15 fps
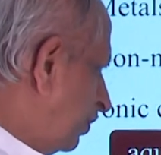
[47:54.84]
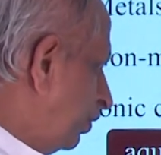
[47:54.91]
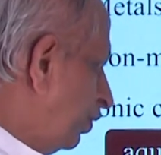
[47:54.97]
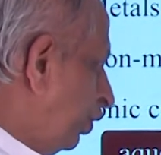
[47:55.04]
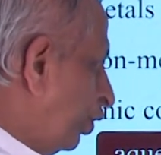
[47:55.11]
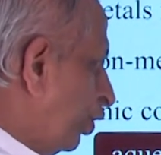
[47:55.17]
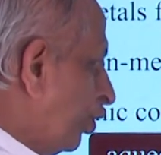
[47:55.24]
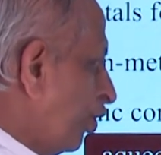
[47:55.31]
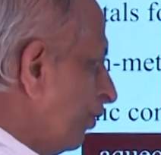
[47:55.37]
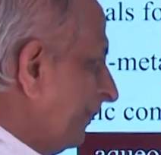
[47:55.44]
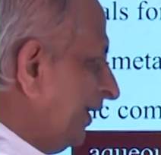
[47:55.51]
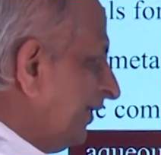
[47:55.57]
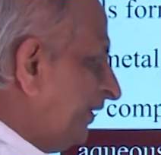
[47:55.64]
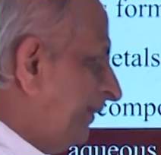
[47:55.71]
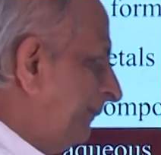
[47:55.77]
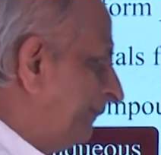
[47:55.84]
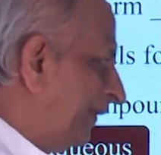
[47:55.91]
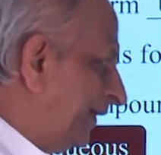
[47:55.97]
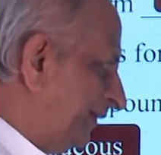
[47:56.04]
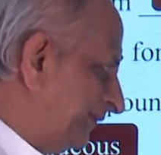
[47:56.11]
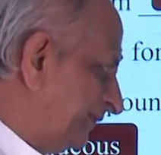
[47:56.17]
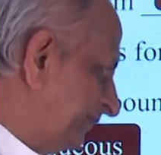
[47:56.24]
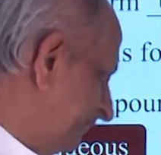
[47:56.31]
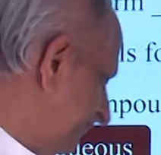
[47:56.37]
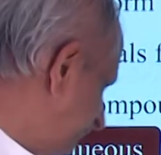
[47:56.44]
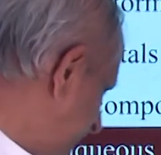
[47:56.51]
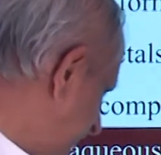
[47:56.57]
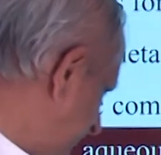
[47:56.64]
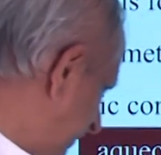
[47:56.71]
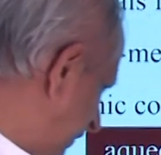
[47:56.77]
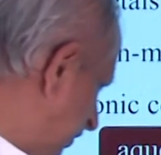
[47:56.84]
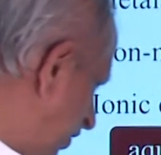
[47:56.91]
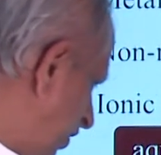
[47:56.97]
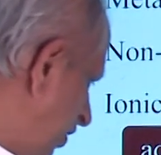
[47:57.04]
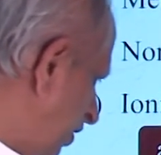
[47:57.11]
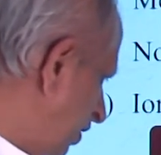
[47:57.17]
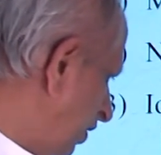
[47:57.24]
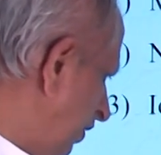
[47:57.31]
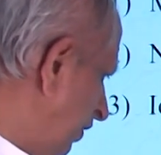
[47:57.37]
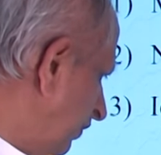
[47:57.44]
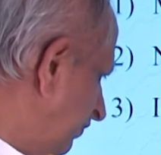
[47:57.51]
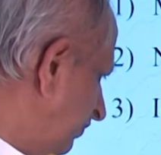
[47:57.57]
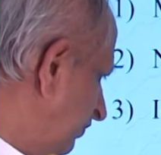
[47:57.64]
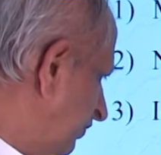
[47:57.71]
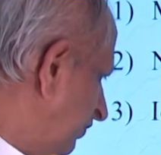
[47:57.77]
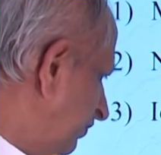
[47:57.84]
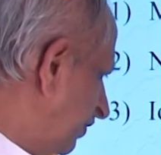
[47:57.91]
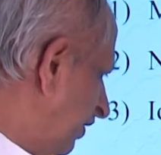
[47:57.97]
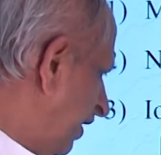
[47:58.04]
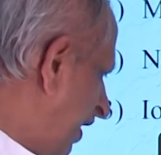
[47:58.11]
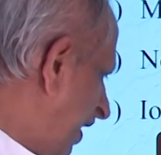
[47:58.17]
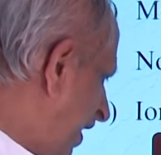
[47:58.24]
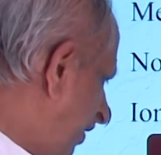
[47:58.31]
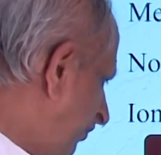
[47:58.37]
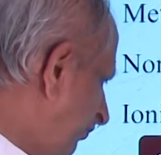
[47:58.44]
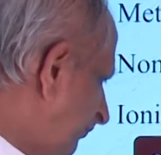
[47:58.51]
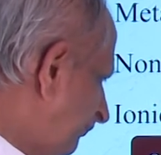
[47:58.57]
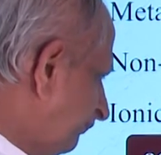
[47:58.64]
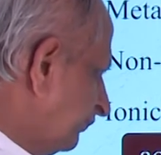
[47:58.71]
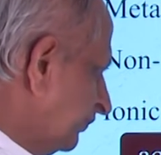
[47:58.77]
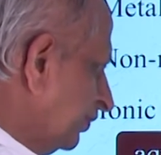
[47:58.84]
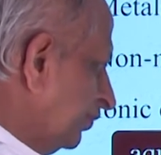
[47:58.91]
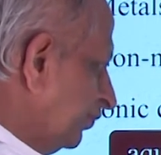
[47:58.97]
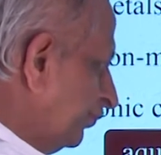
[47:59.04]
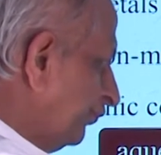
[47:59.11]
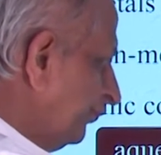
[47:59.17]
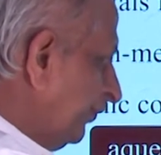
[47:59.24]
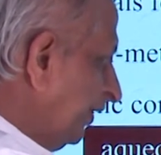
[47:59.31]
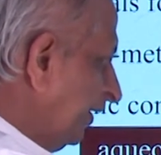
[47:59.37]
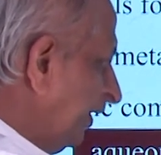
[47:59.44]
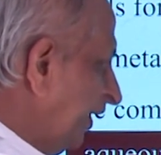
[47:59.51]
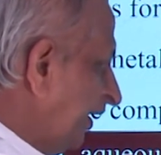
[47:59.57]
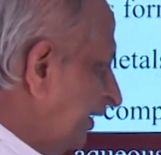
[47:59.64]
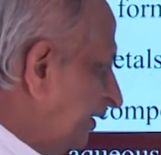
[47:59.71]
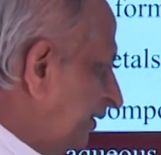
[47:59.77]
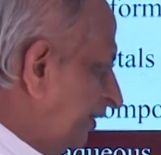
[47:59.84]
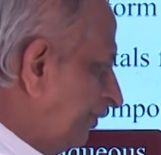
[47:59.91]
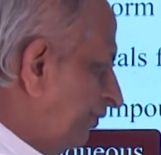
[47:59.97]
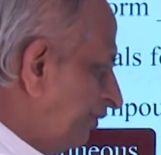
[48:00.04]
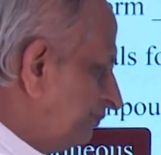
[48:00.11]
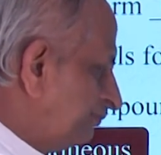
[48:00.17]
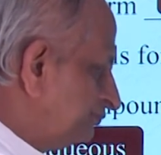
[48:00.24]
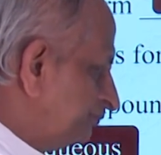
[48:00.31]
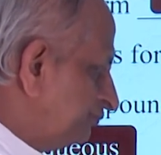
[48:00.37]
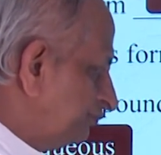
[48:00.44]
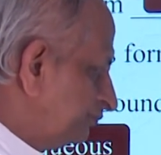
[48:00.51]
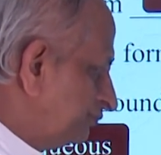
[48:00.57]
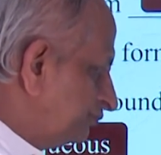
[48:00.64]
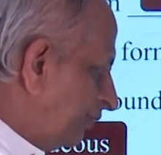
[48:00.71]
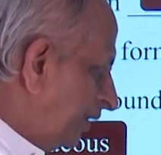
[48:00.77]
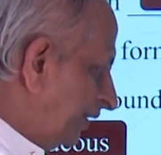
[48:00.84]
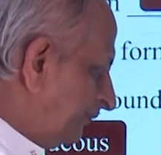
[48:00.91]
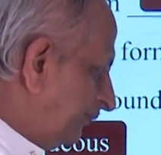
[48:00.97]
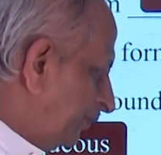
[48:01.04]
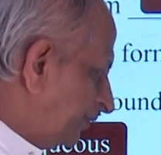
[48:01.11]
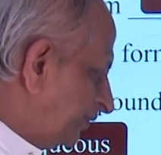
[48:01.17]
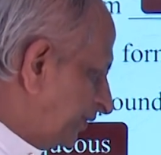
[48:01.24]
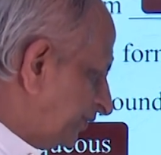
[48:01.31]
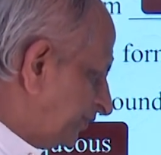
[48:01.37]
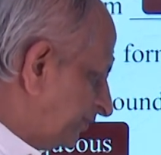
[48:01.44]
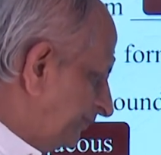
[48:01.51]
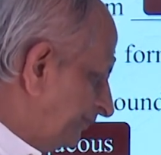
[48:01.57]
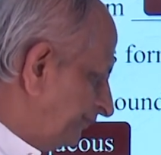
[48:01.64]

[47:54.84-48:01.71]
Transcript: low melting points, because they have weak what forces?